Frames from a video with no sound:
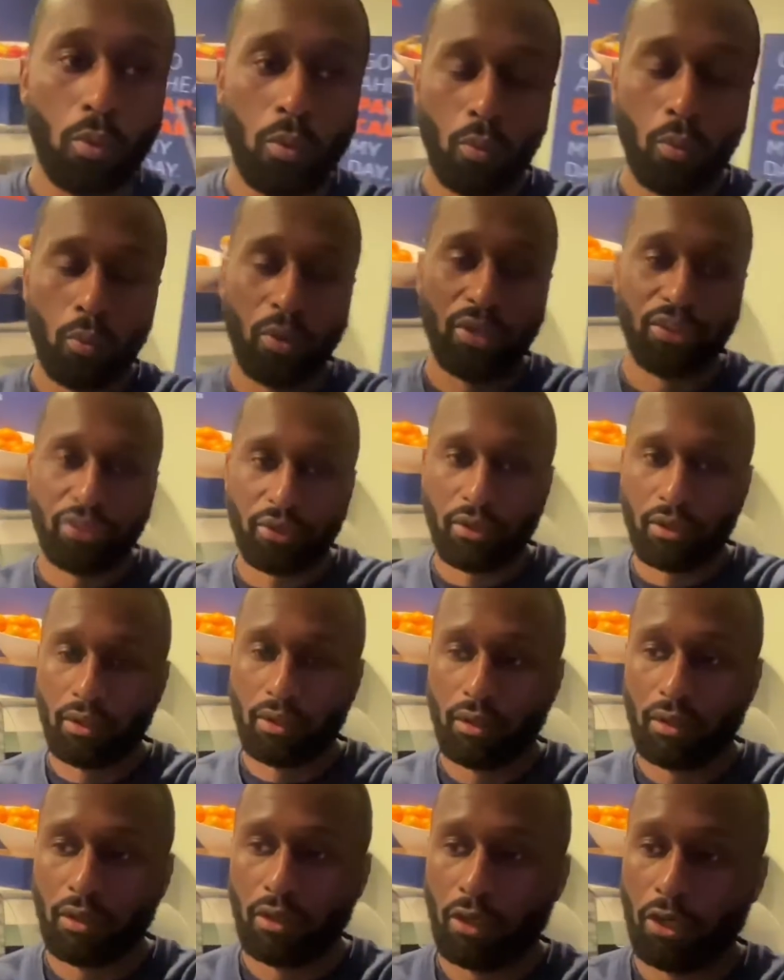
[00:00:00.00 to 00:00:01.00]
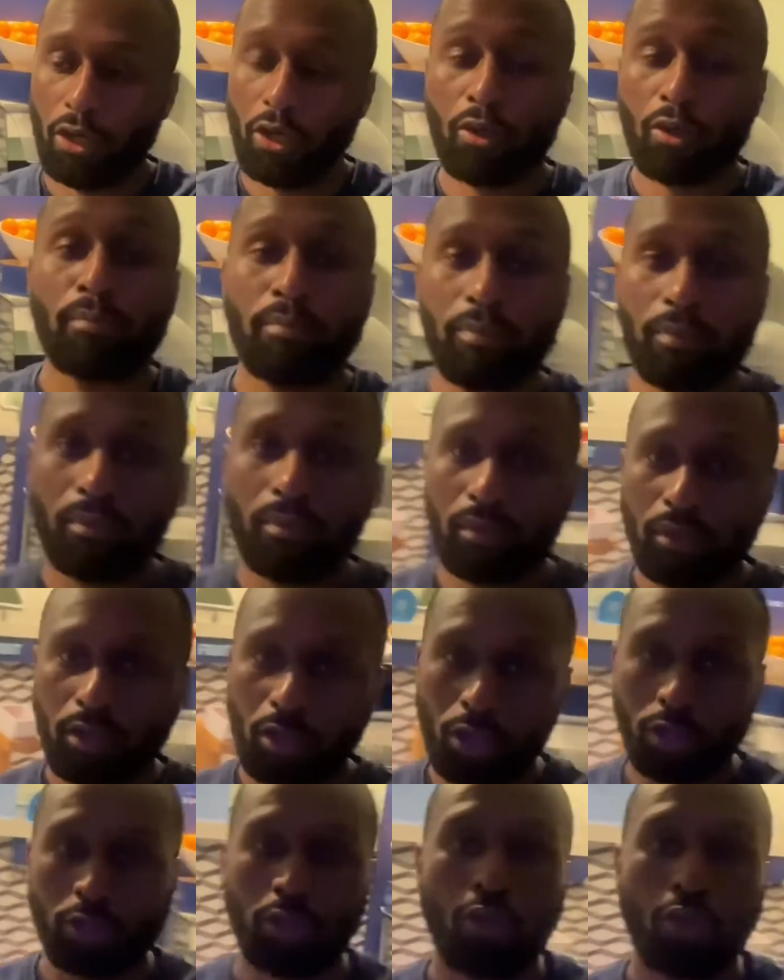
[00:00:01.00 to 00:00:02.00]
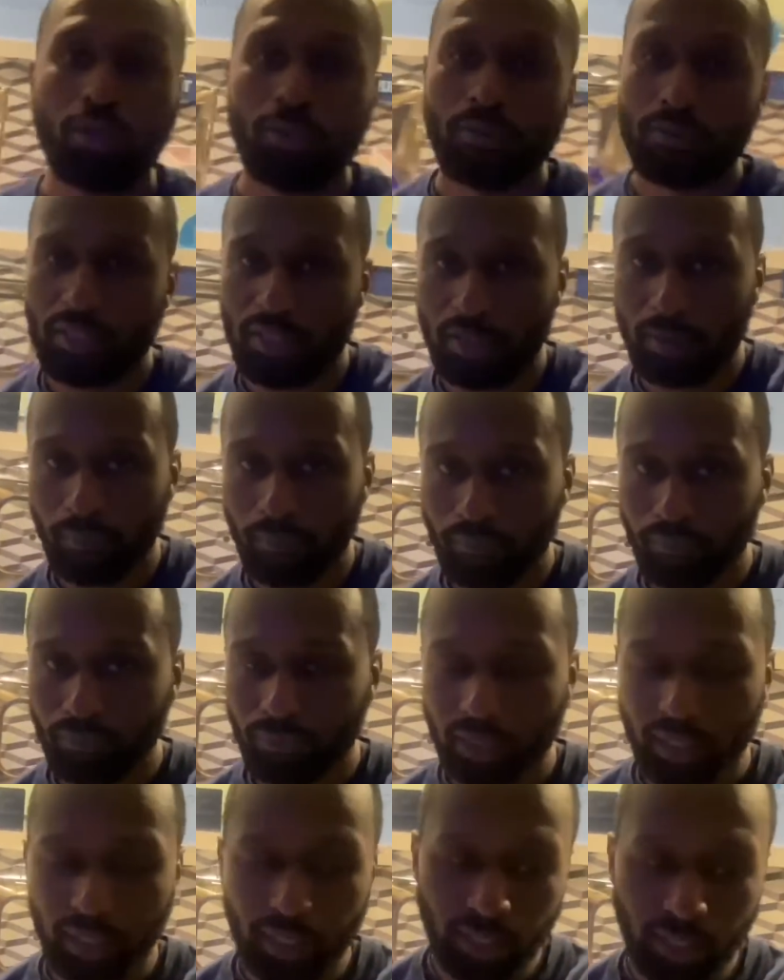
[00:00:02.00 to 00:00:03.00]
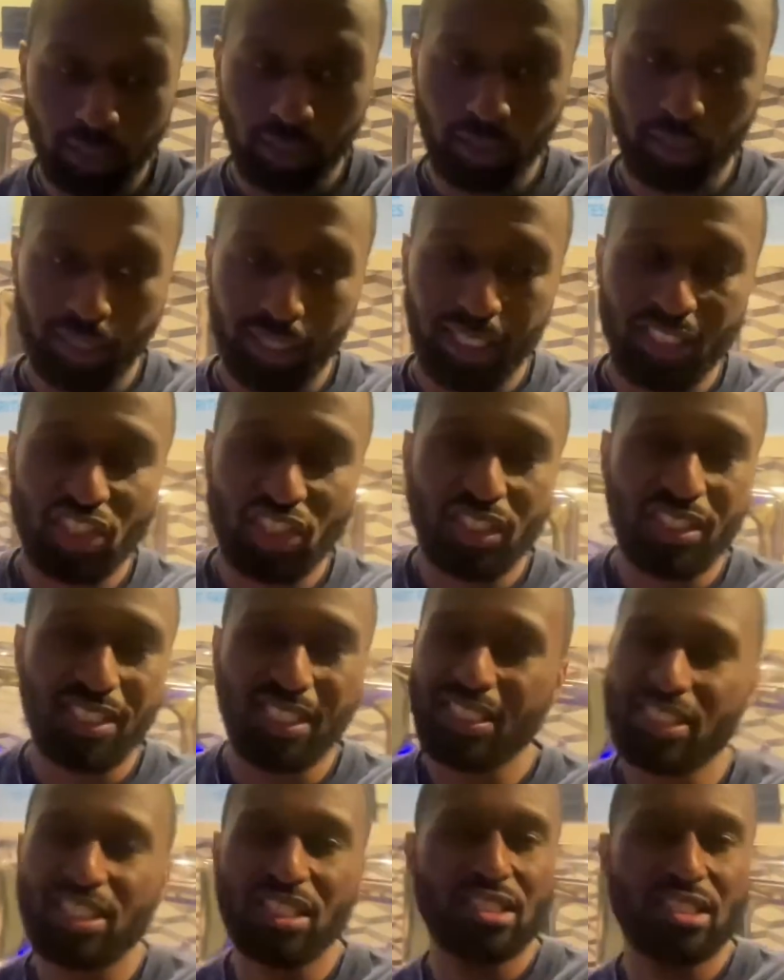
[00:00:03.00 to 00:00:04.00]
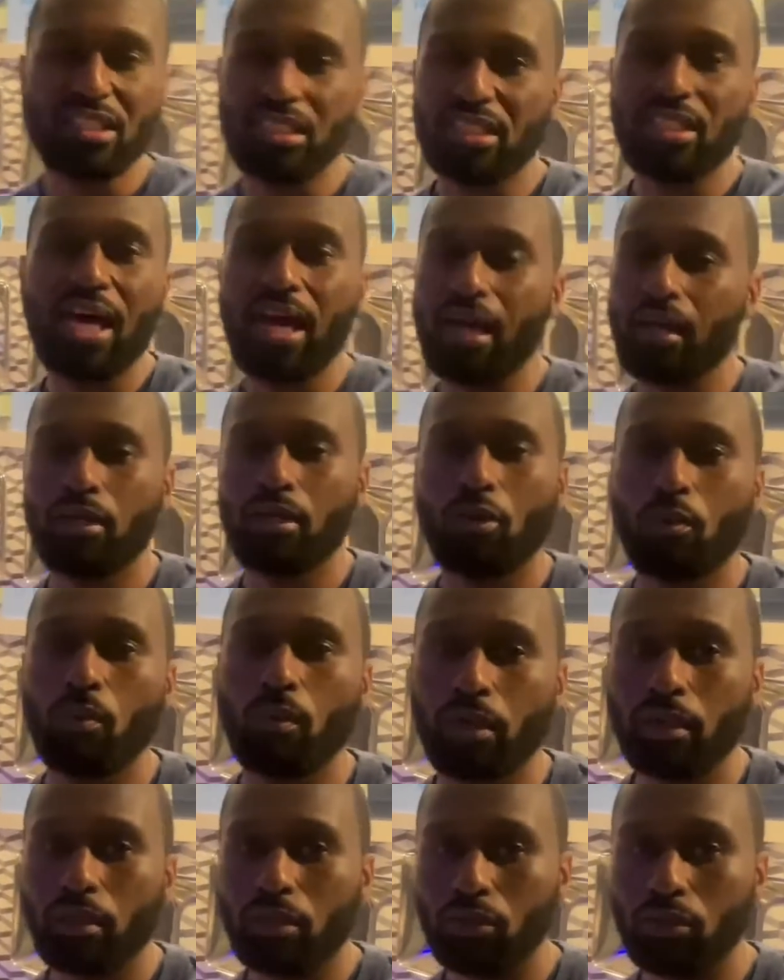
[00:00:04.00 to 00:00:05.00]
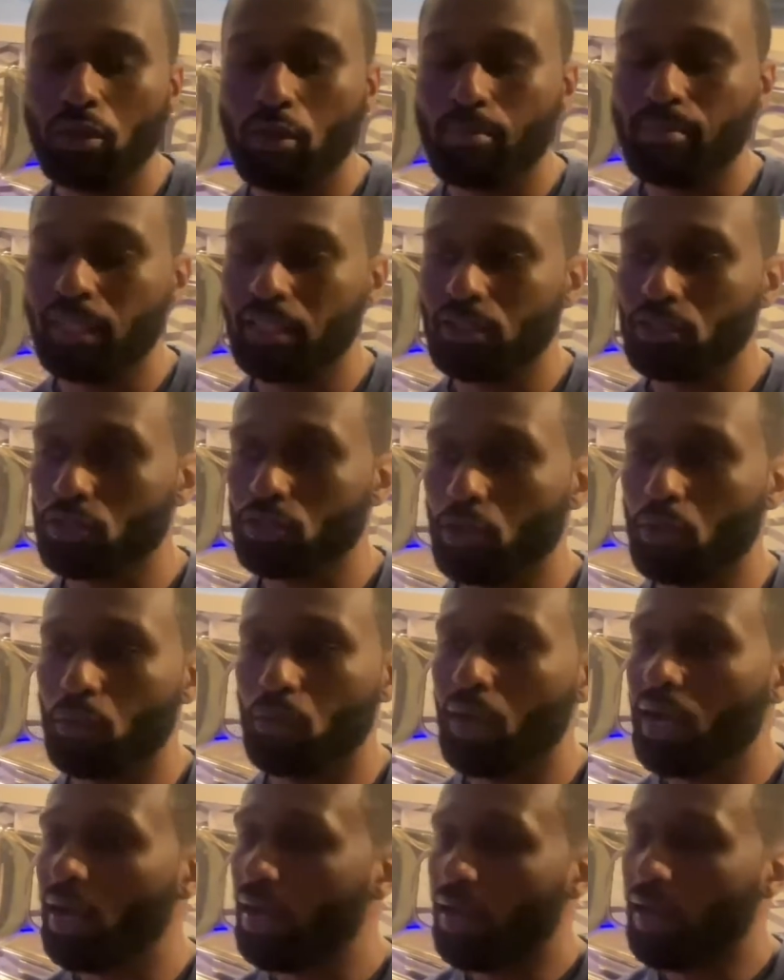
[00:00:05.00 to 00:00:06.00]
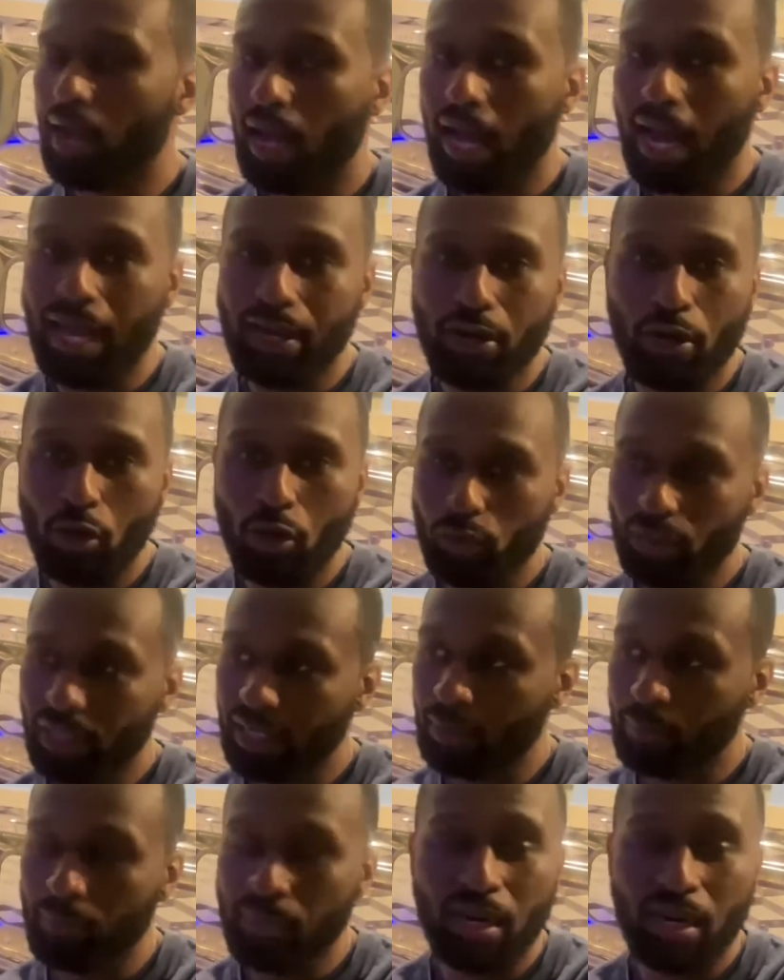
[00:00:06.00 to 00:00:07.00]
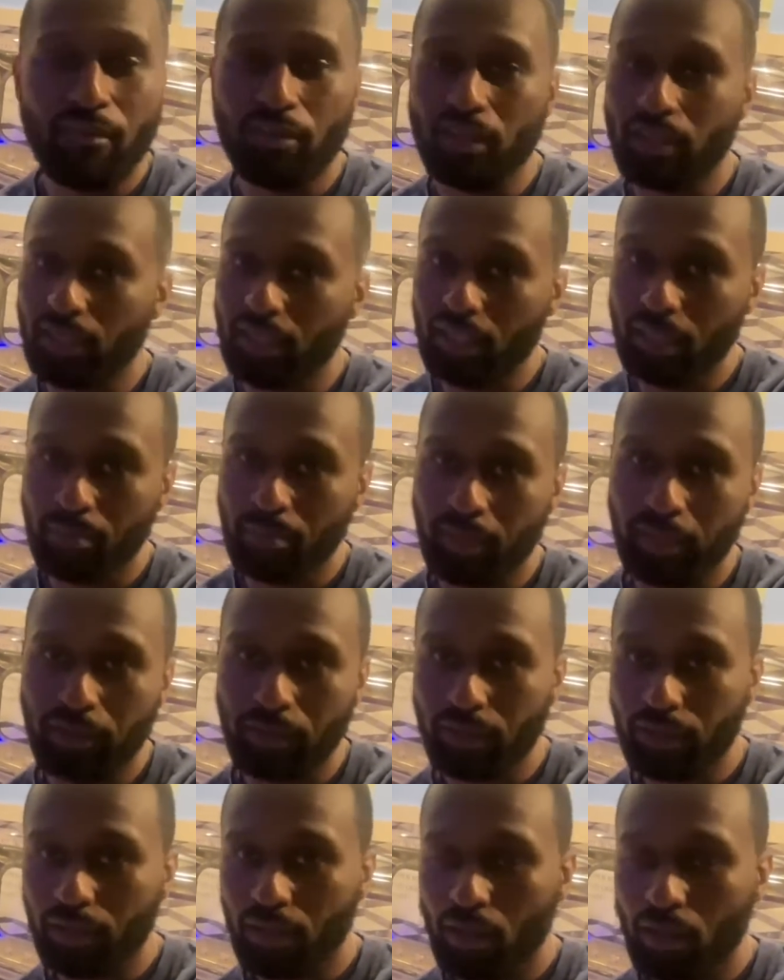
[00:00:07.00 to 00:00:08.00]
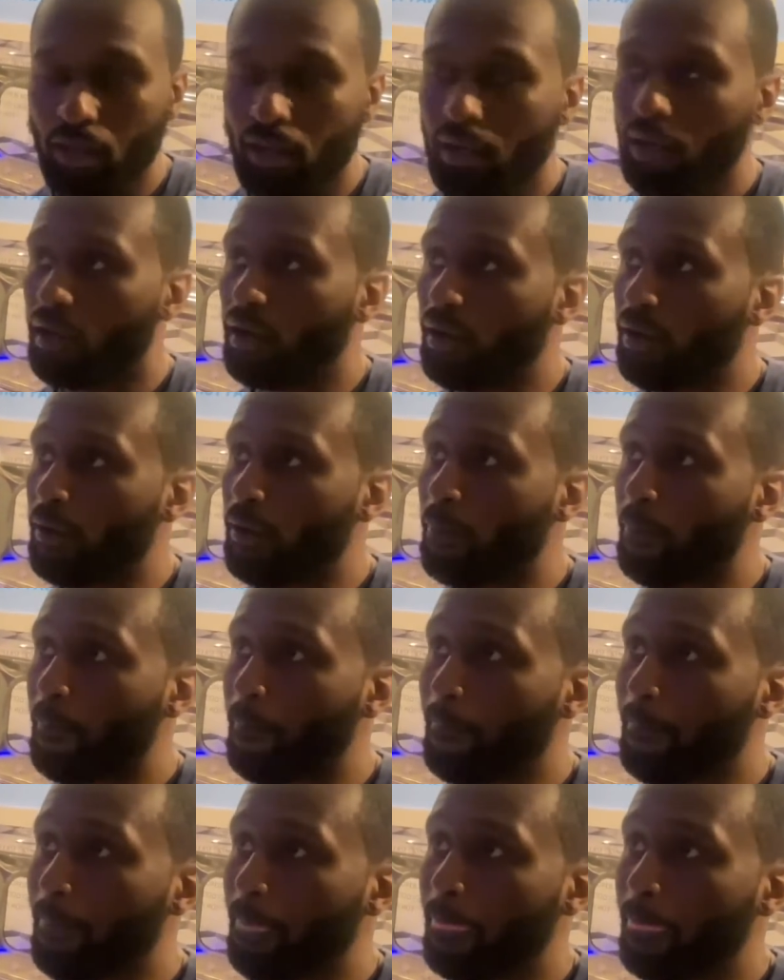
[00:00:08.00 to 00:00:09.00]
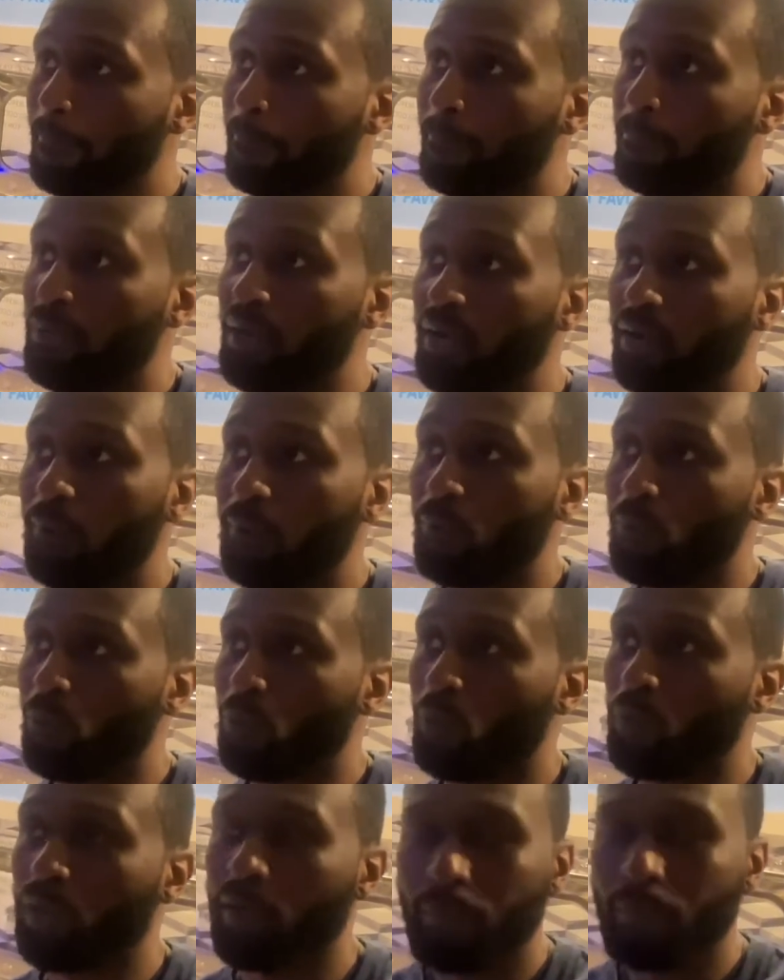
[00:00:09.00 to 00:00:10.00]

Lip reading: with her loyalty, and it's just not gonna work, you know what I mean? So I know that I'm never gonna get married. But what I'm